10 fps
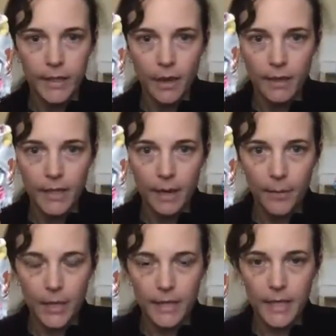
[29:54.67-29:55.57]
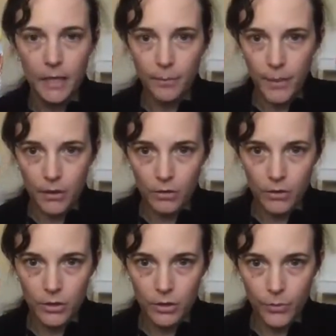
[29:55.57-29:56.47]
size nappies end up bigger
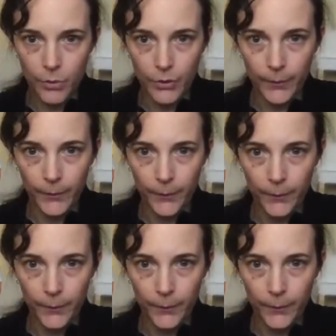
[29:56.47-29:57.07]
on newborn.